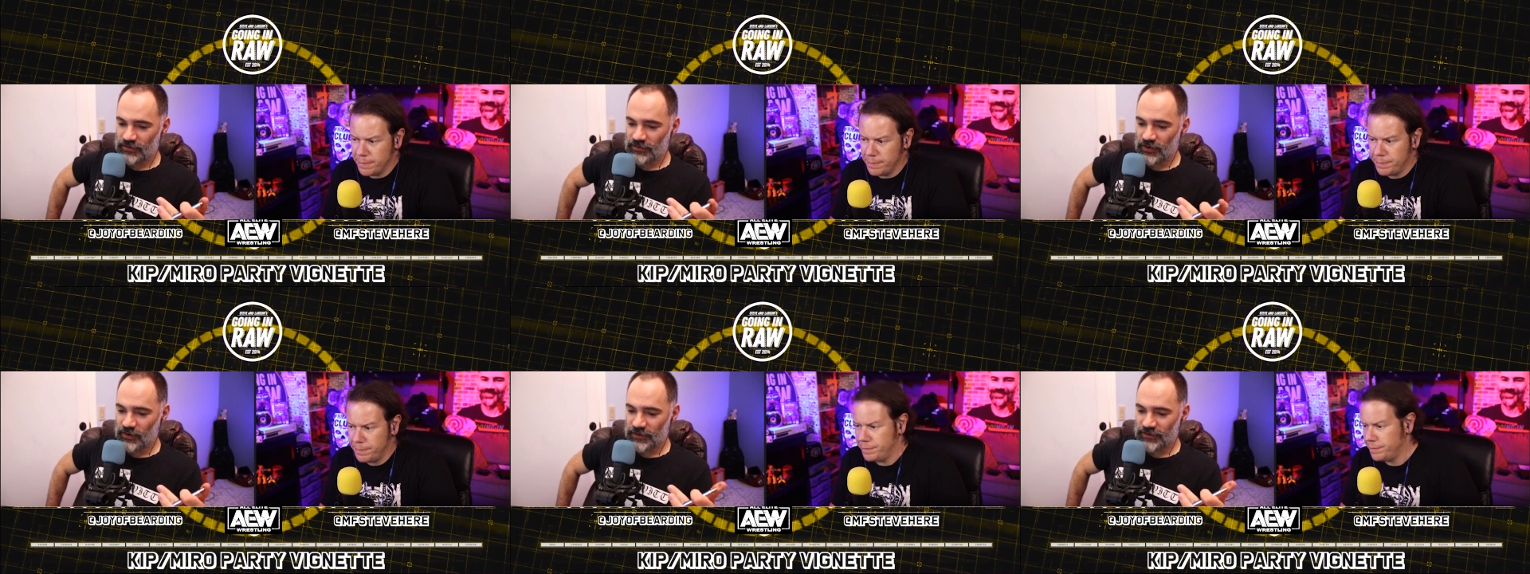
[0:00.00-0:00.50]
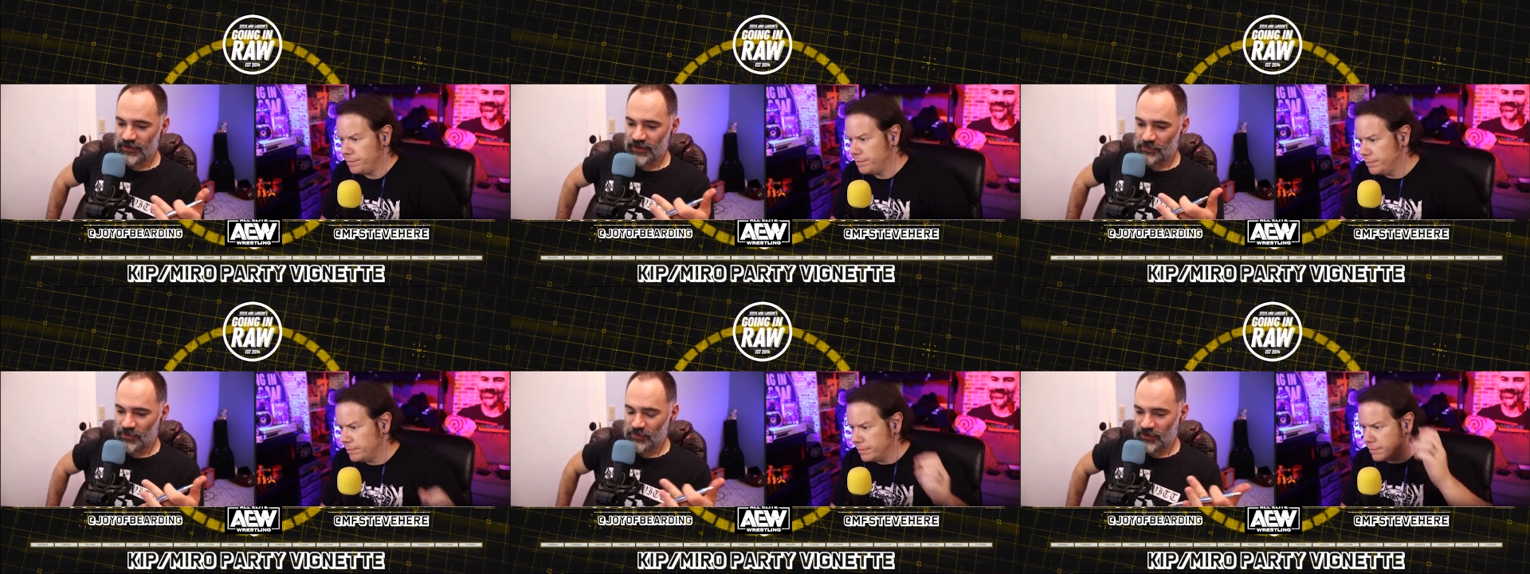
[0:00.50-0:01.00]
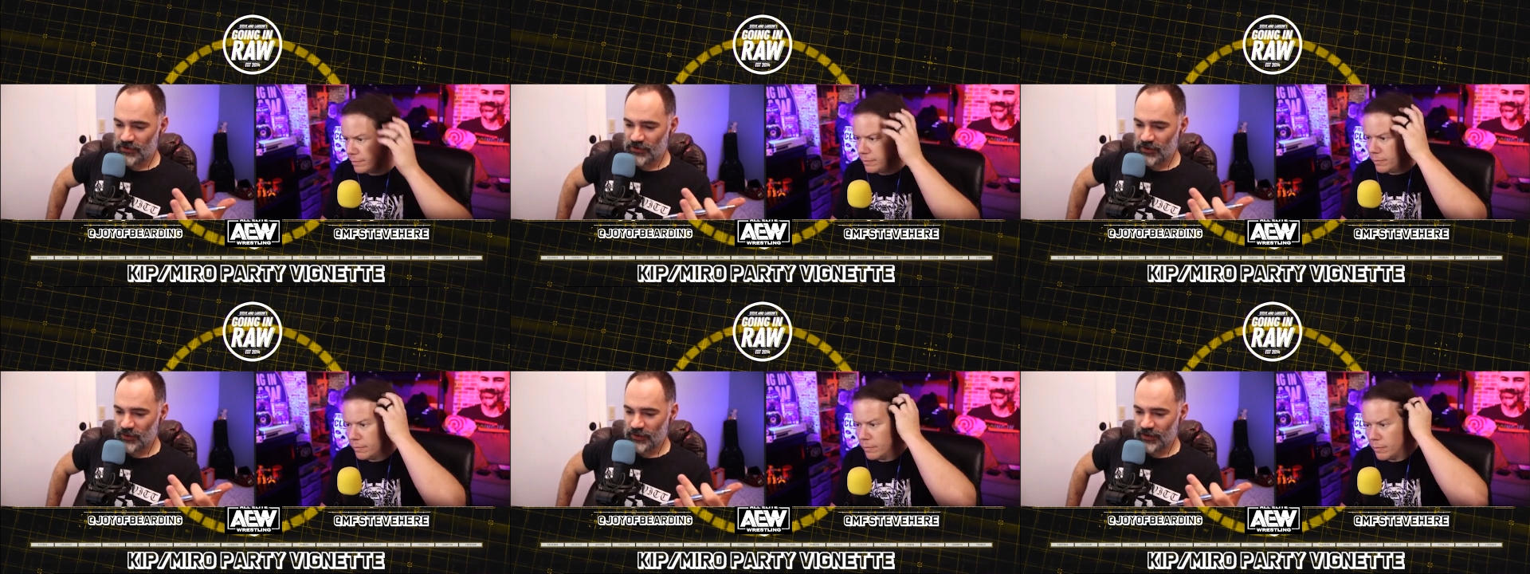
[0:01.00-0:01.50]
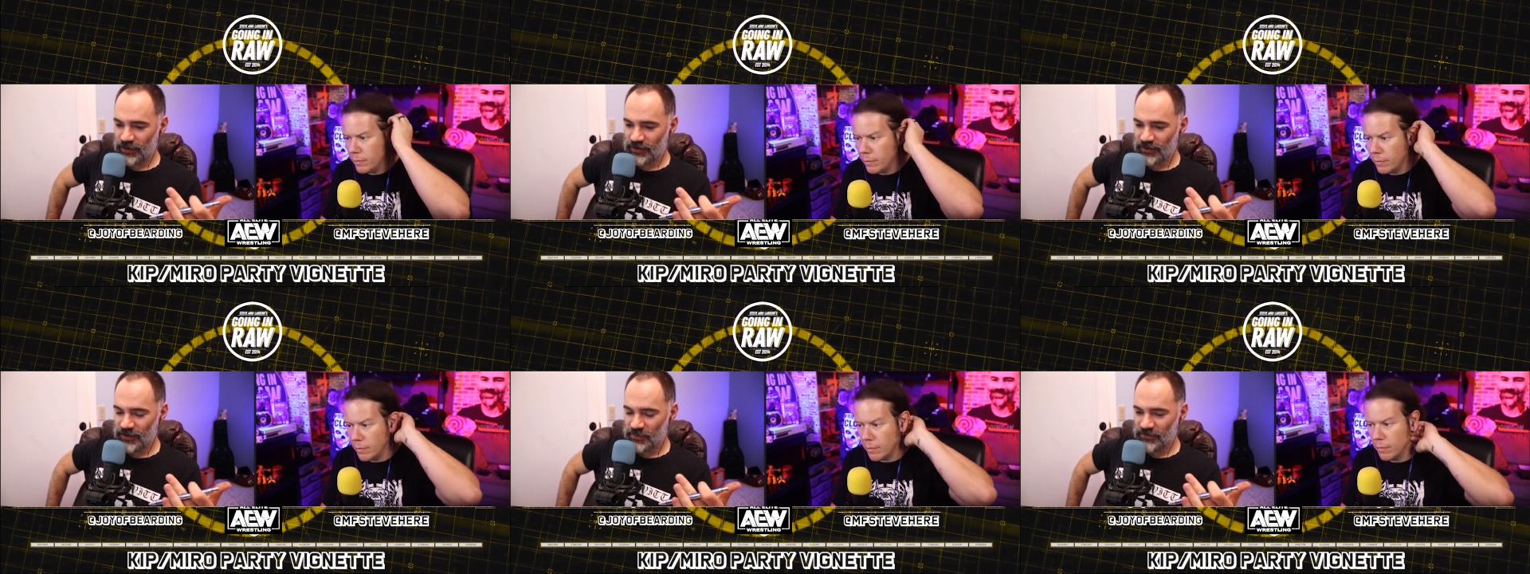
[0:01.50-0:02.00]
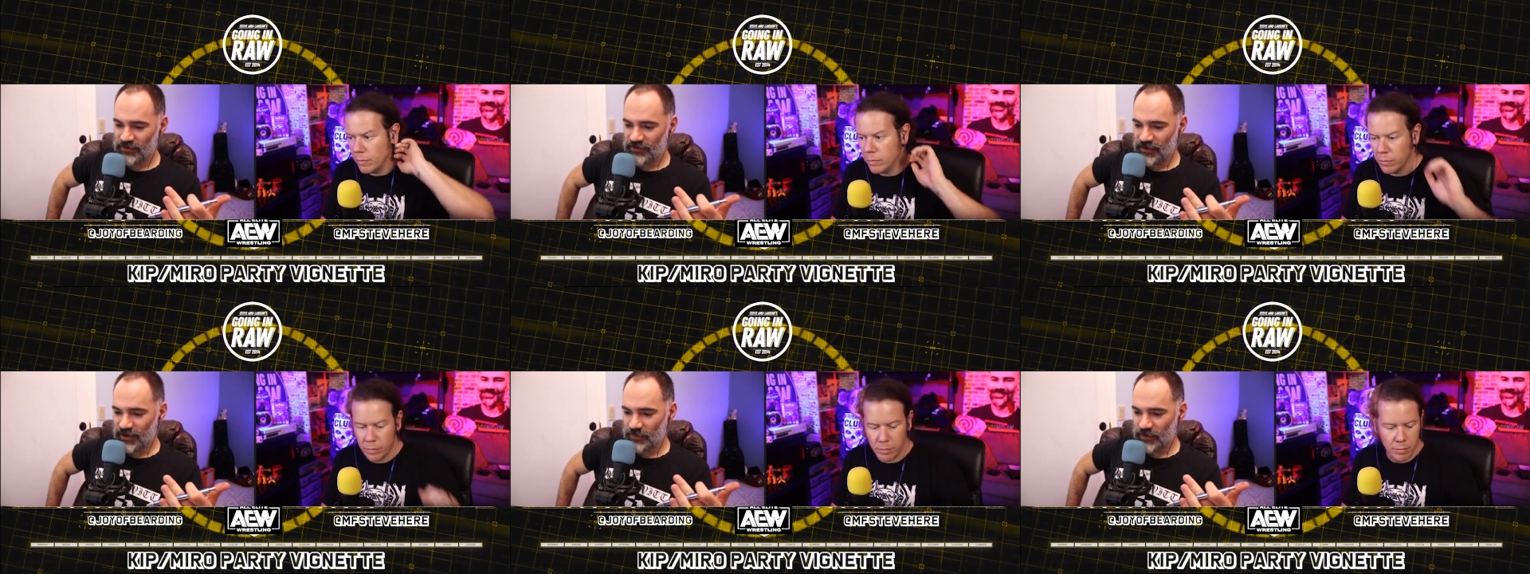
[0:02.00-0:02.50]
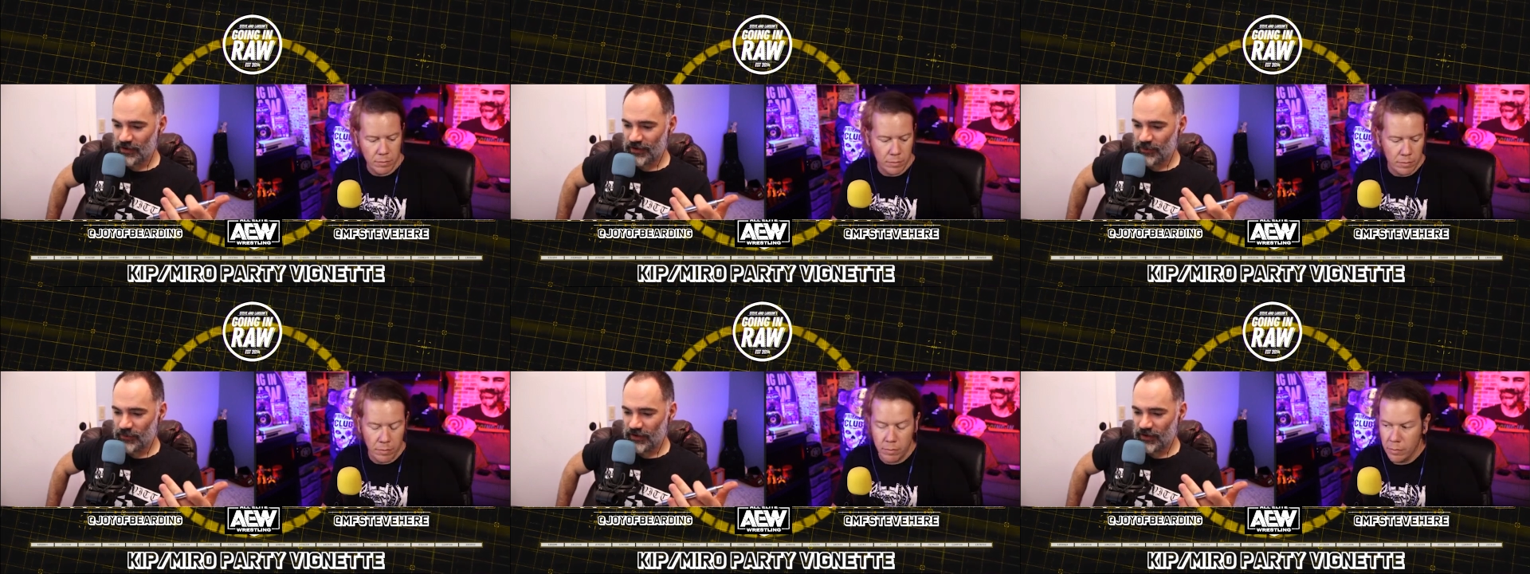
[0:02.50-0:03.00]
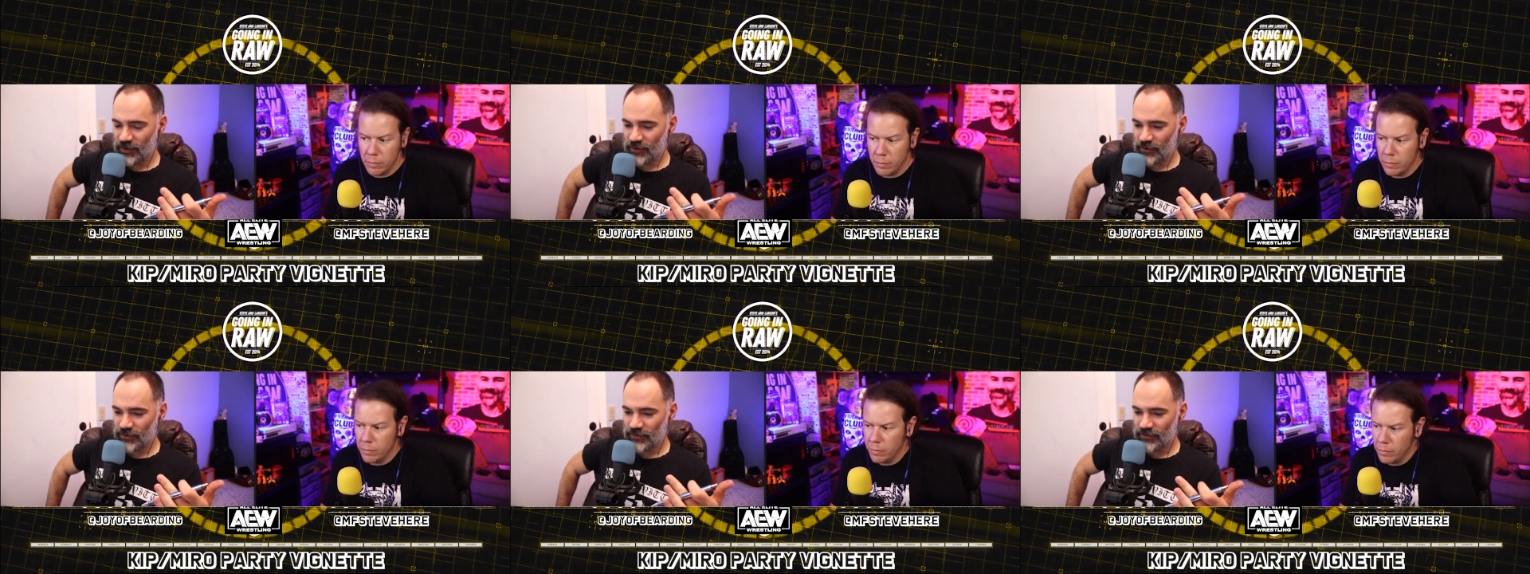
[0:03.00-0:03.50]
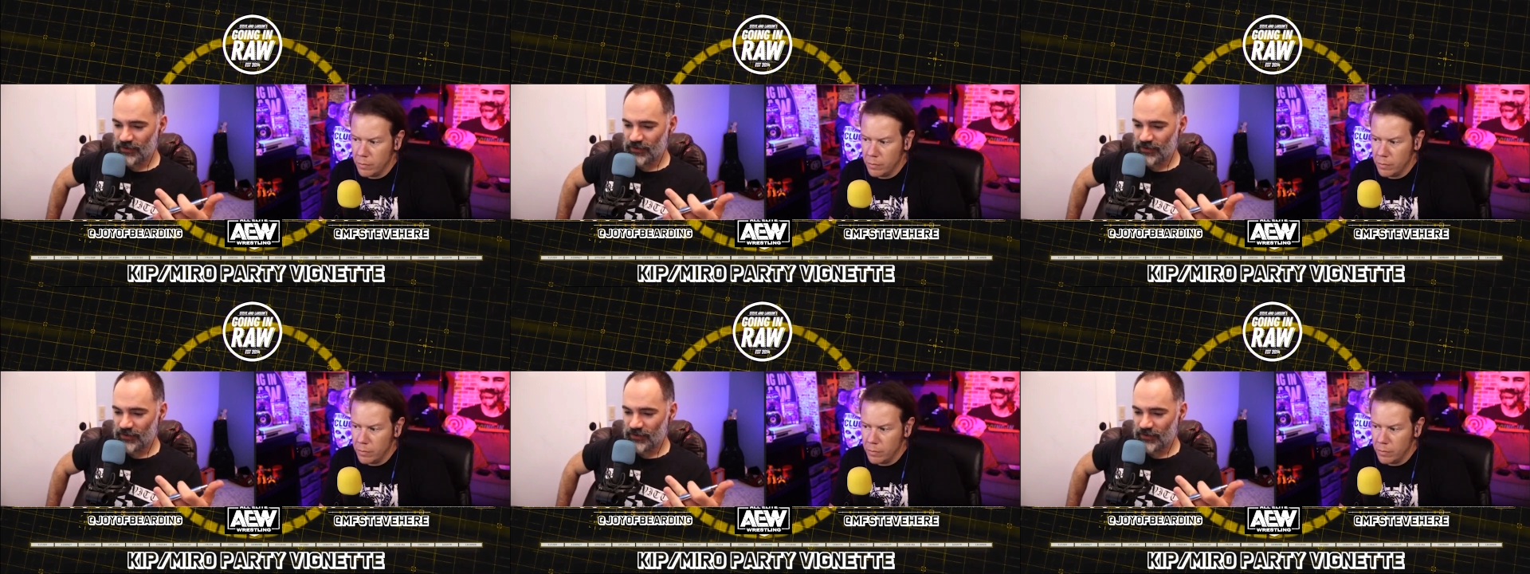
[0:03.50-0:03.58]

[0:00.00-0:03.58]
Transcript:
Speaker 1: so it's Kip and Miro, and Kip's just talking about how, how,